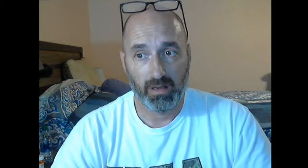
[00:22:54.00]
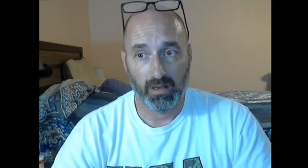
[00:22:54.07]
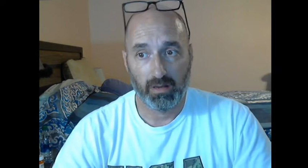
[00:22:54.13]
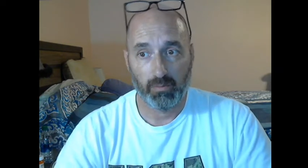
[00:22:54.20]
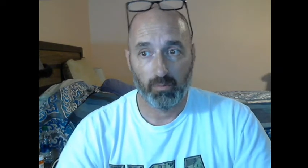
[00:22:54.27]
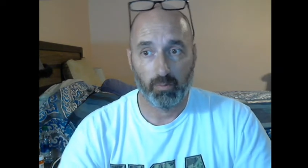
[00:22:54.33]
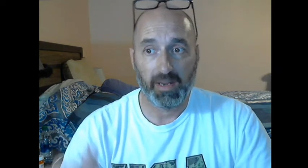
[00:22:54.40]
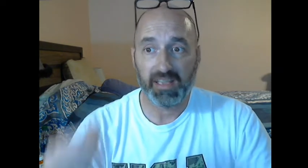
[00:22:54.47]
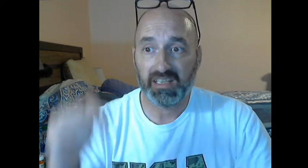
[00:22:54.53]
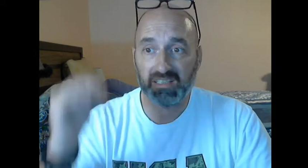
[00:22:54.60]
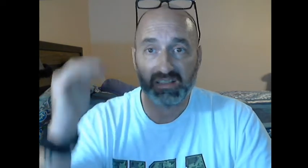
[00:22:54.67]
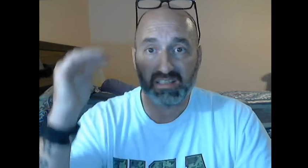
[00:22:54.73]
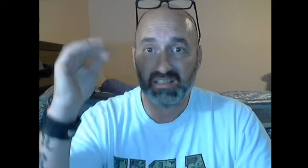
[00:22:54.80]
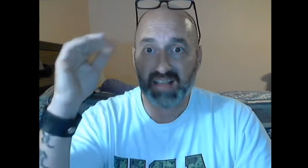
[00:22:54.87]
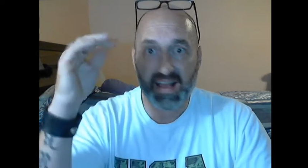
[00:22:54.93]
breaking
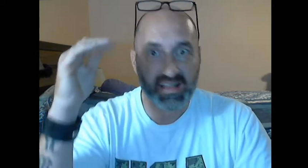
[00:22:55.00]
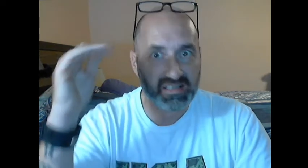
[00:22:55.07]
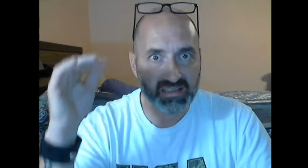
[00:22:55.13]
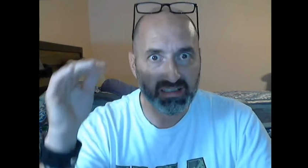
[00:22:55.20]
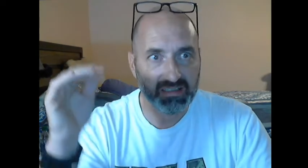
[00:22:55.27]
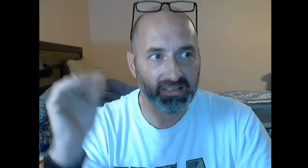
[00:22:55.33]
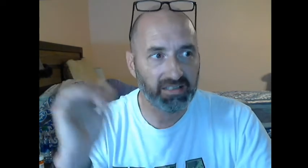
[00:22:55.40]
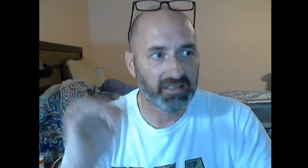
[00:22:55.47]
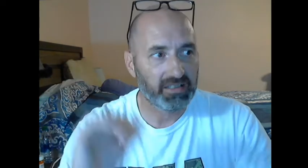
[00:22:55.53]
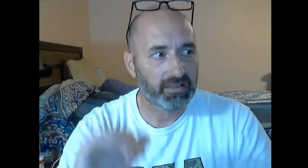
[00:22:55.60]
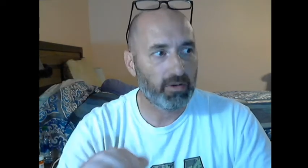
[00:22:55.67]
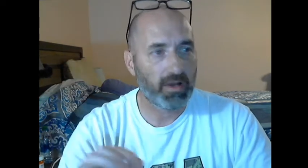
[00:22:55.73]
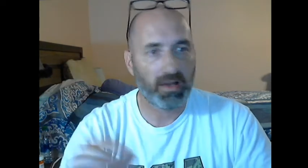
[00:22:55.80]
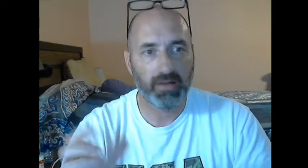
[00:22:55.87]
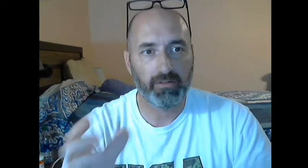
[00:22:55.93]
the glass ceiling,
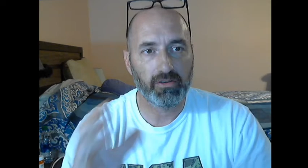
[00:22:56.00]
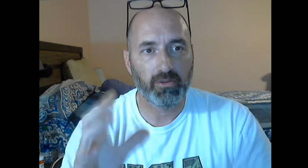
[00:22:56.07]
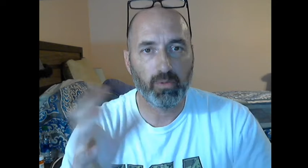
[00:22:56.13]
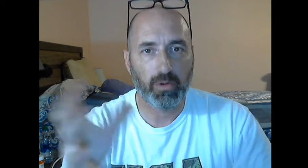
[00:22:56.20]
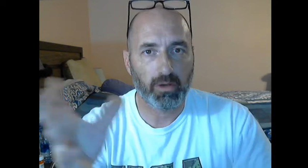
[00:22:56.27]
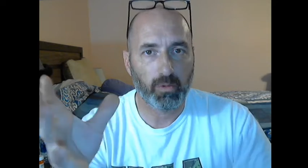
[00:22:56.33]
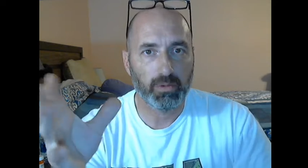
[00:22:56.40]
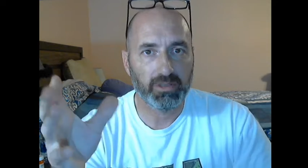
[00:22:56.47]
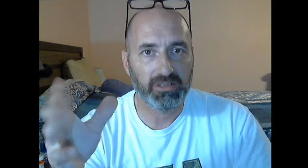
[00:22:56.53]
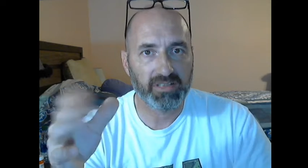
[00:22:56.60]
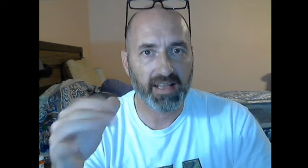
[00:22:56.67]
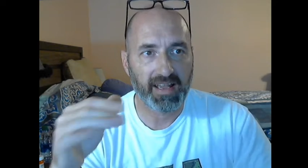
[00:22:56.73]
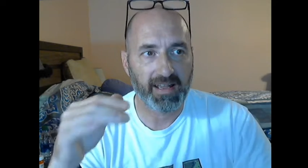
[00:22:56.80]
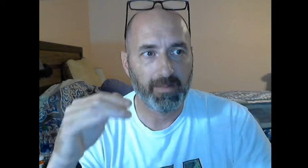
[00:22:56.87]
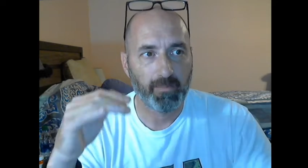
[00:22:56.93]
however you want to word
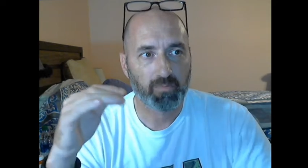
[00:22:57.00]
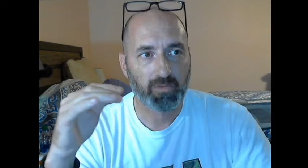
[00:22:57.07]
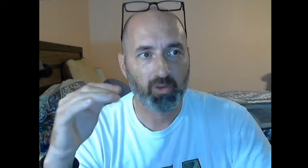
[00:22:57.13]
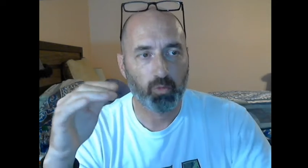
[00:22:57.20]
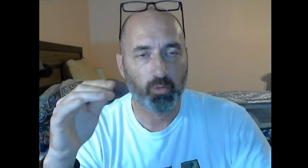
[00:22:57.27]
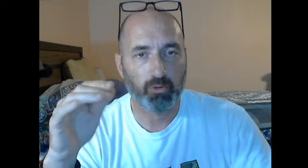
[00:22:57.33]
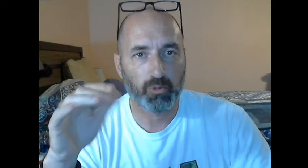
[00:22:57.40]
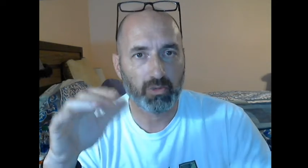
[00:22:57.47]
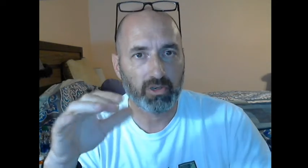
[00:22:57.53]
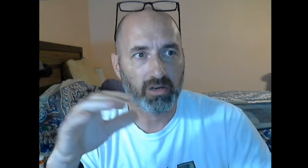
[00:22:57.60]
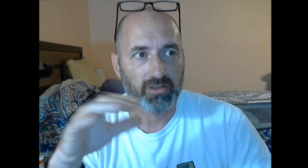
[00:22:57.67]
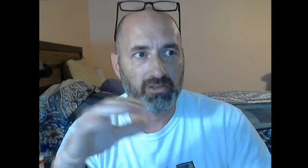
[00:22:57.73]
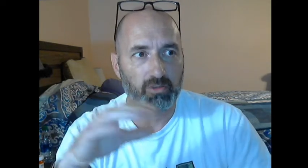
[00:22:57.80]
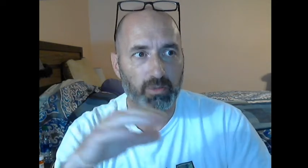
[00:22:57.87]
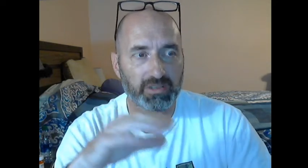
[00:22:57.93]
that, with
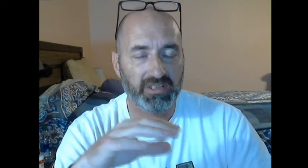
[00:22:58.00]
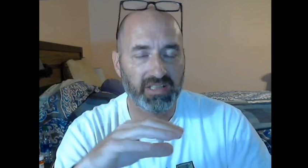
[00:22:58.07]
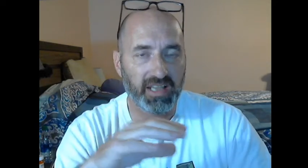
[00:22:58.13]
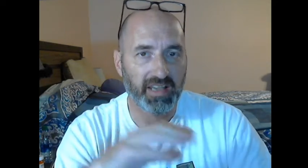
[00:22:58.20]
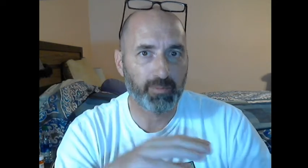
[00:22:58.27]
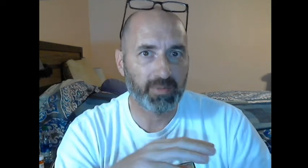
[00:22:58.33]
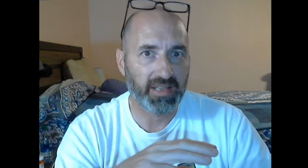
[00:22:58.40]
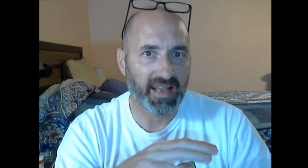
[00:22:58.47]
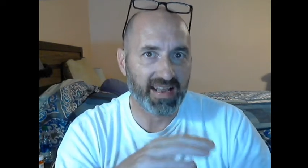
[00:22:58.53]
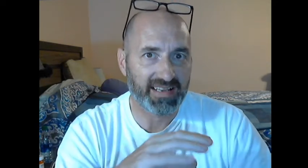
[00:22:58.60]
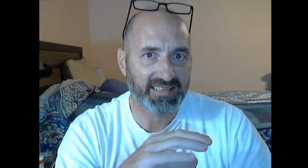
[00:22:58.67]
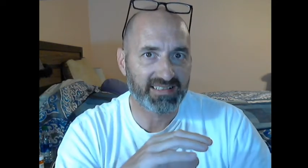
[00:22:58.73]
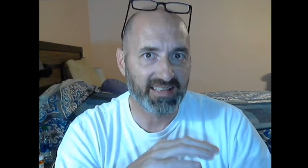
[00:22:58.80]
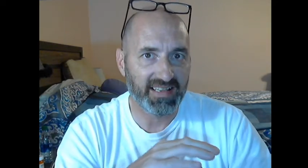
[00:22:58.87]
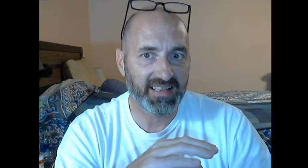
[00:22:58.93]
regards to what the FBI
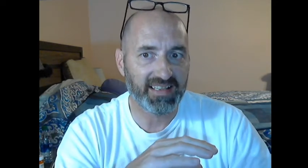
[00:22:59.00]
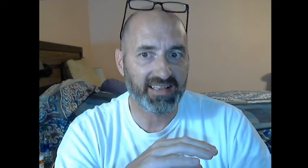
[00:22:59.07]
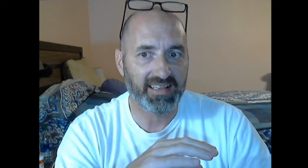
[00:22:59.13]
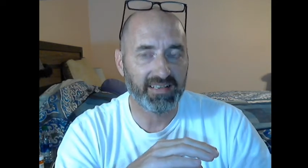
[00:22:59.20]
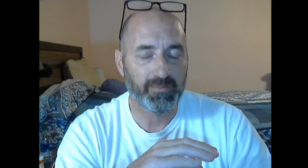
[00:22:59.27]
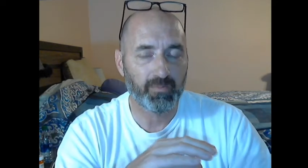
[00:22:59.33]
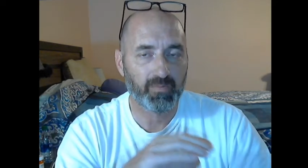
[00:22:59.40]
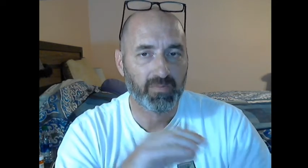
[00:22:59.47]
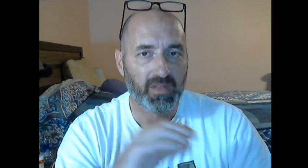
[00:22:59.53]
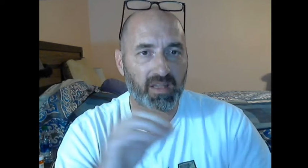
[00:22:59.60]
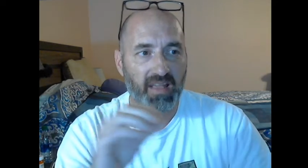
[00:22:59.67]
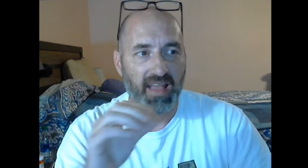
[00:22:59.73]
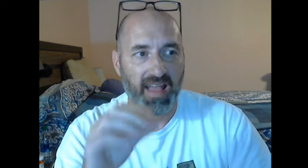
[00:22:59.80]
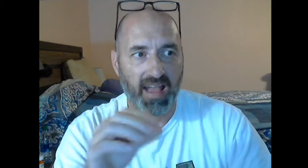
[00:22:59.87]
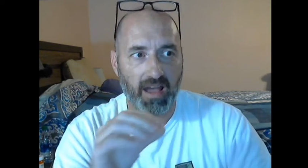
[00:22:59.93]
did,
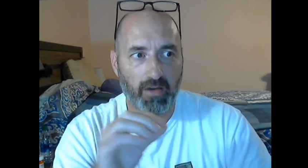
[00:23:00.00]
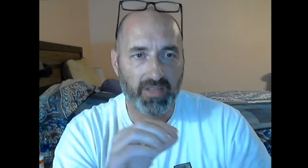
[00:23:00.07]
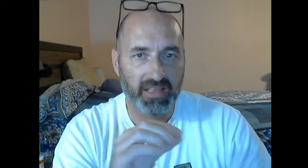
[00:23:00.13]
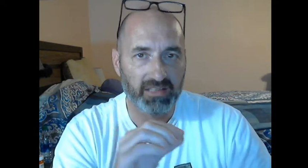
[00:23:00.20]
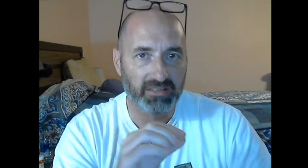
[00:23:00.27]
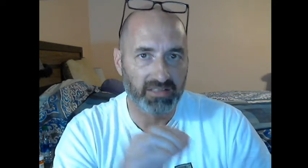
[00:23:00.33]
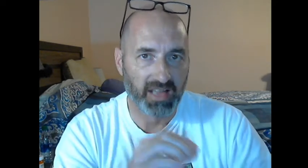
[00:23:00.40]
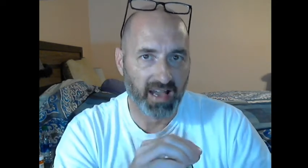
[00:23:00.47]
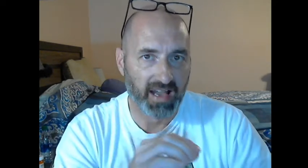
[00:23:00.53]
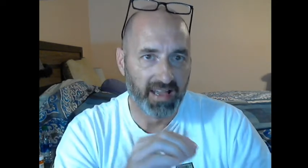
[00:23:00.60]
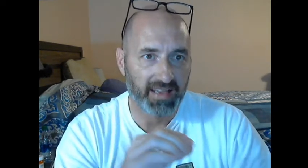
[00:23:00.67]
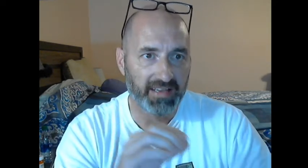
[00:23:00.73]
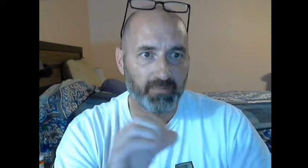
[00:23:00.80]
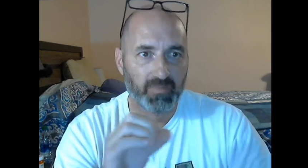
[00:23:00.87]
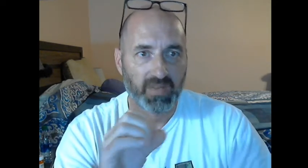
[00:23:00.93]
how they
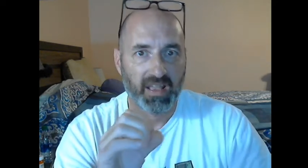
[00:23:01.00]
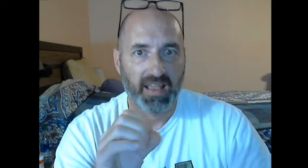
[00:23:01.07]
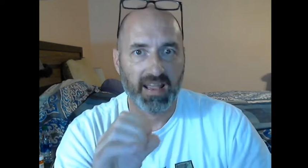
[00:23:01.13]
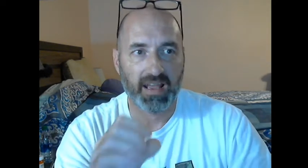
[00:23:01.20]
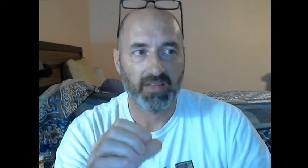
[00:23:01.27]
lied, how